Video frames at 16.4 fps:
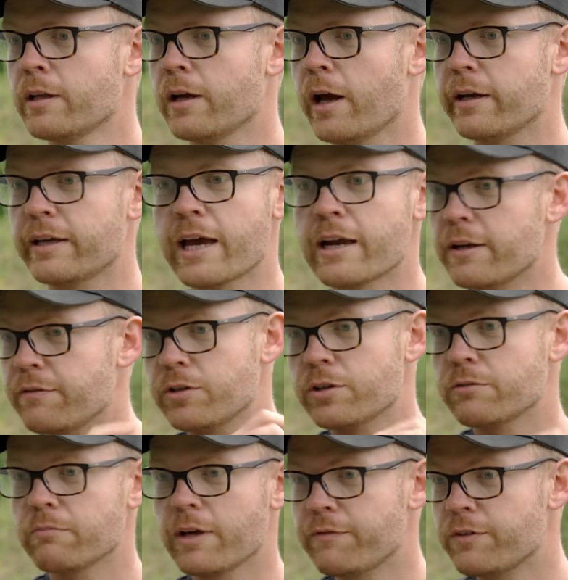again, if
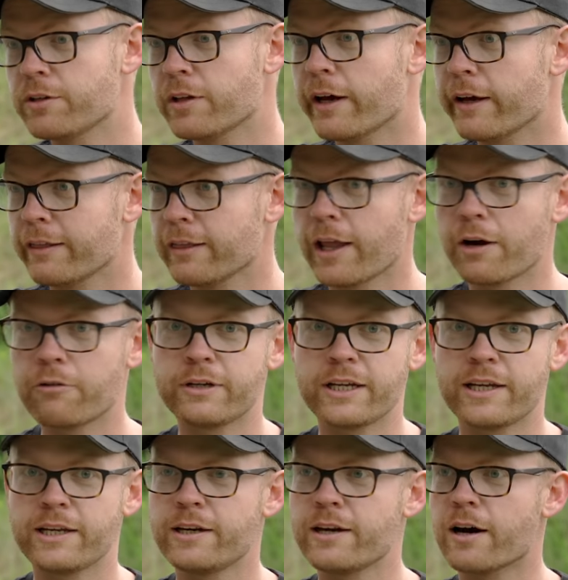you like lowered it
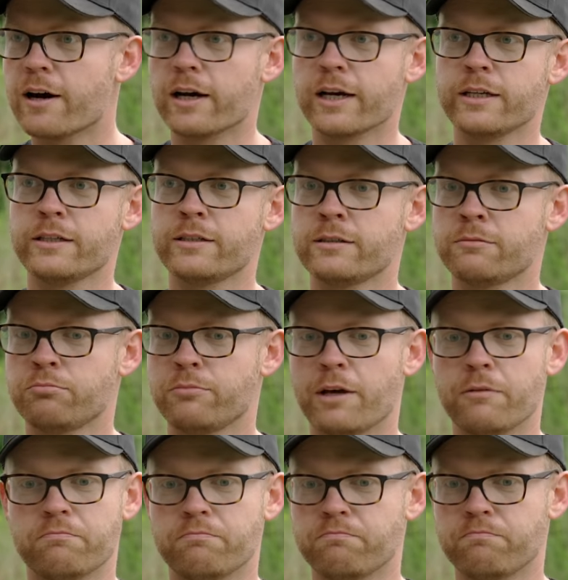in nice,
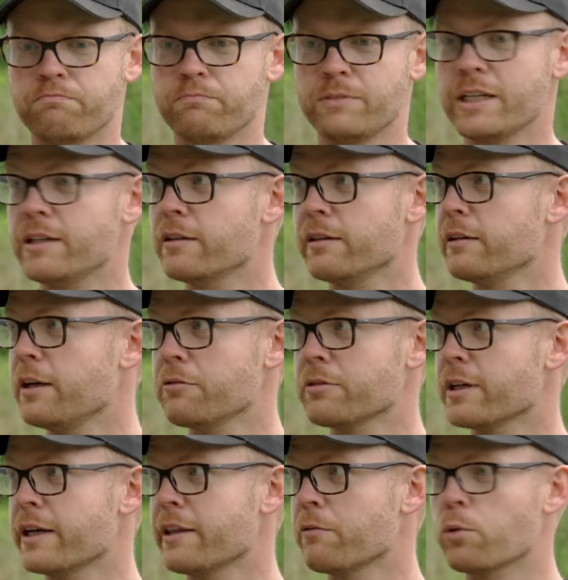they didn't. It was
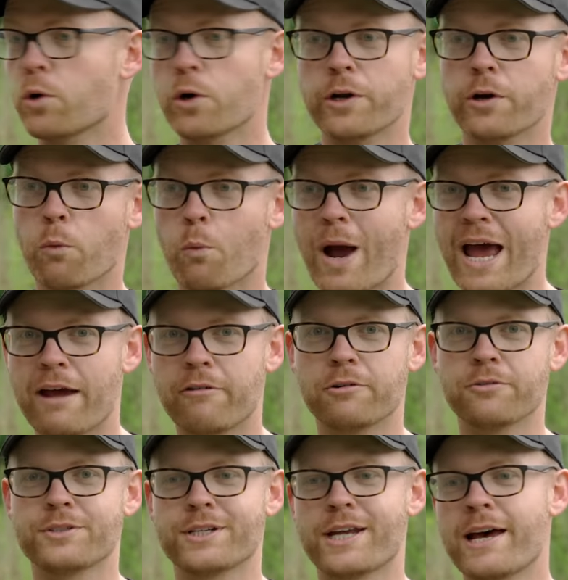like they weren't aware it
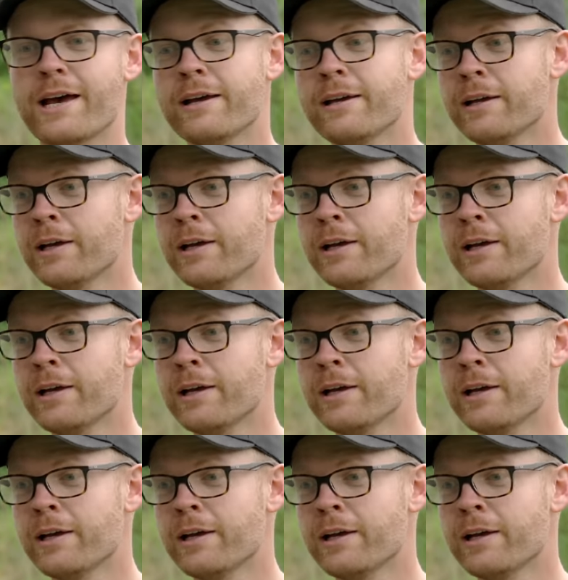was there.